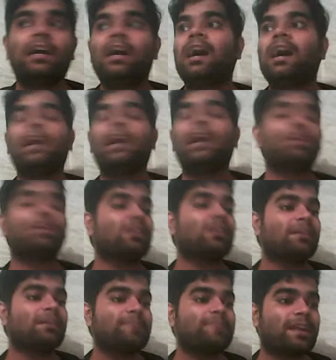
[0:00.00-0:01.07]
I cannot
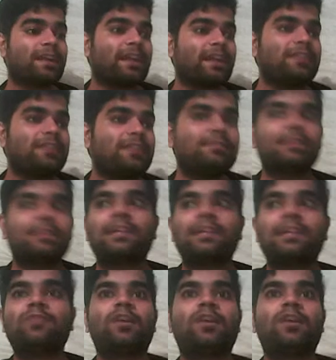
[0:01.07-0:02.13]
compare, right? Just like you
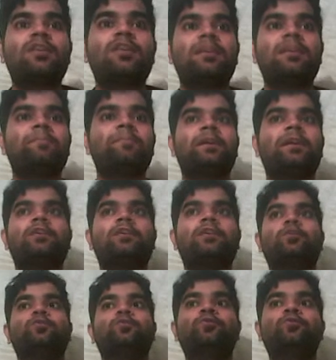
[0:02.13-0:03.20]
cannot compare
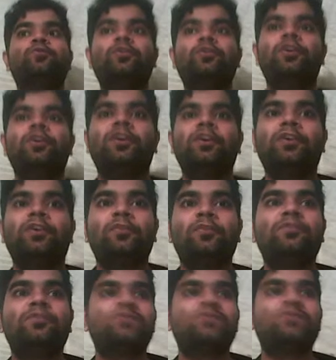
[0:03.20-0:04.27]
two
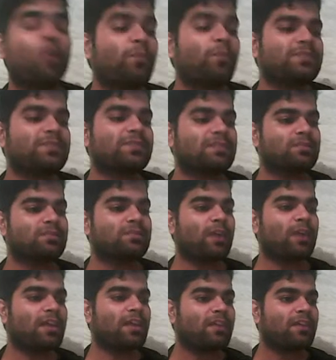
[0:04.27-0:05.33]
soaps
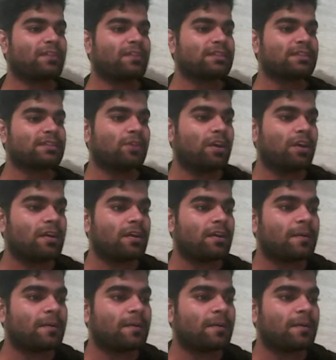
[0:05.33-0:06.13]
together, which is good.